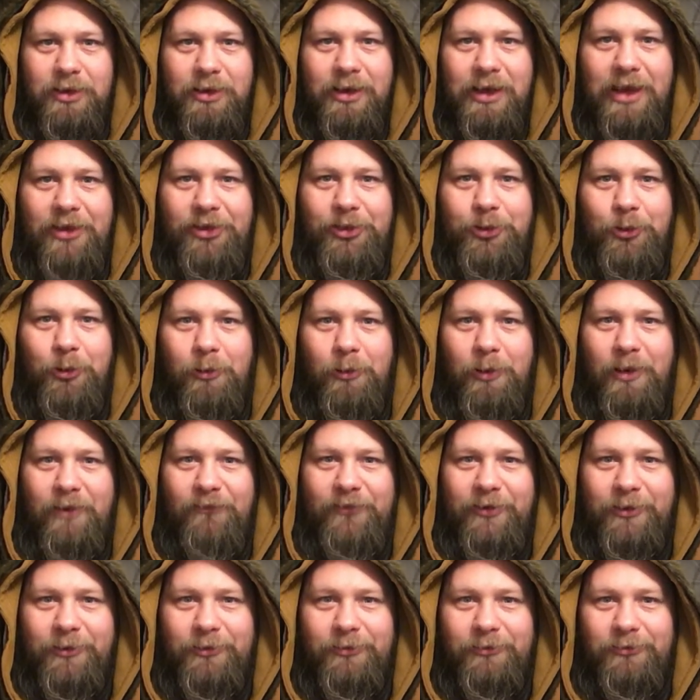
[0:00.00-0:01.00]
And Thor
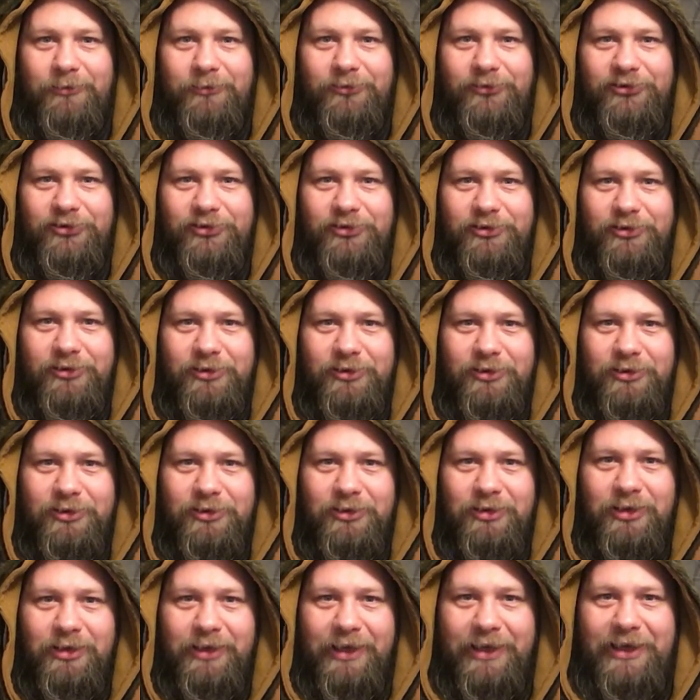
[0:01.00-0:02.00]
reveals
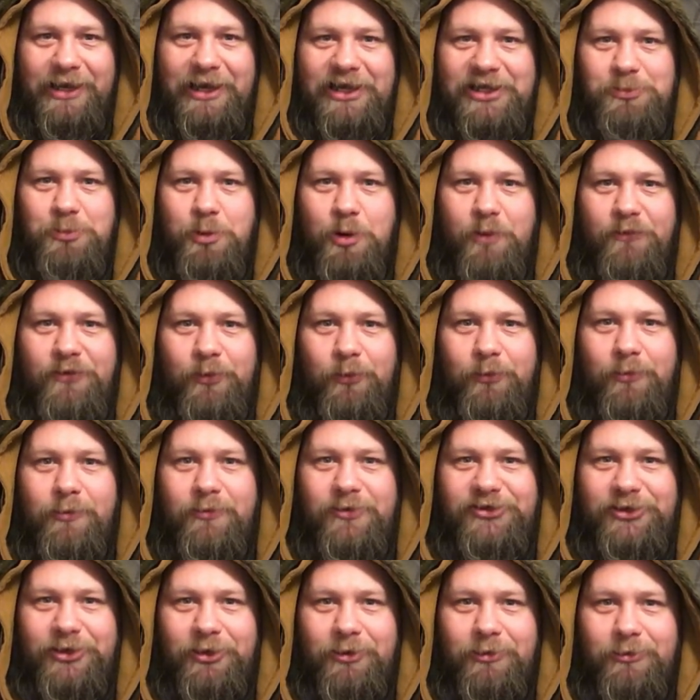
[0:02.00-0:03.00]
that he has moved the
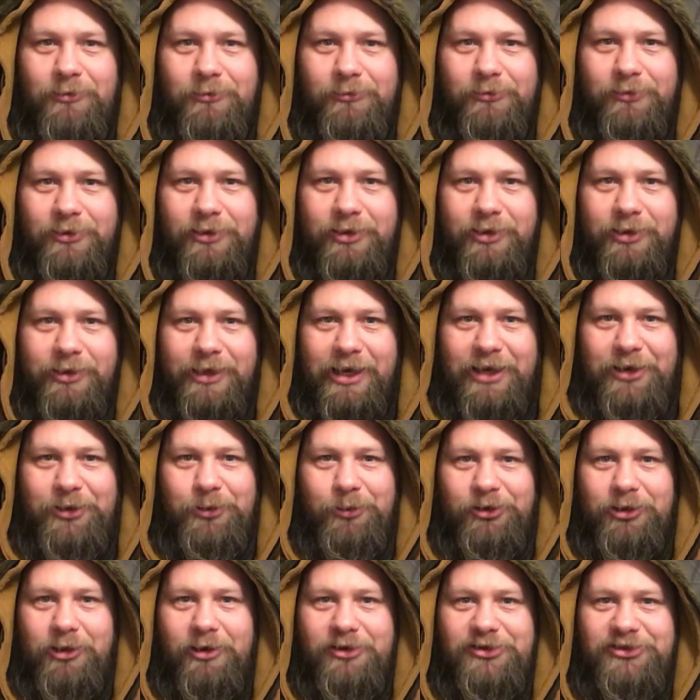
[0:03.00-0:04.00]
runestone into
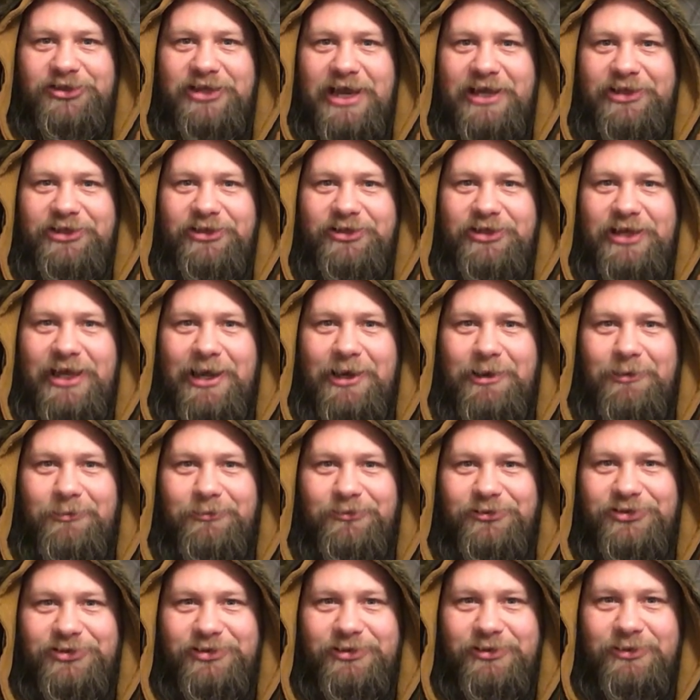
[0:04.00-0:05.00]
John Saxon's
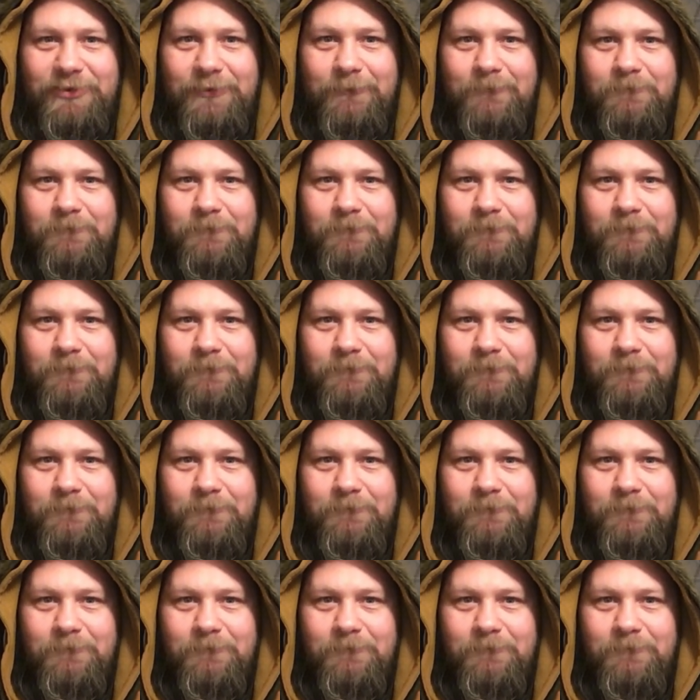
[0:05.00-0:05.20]
house.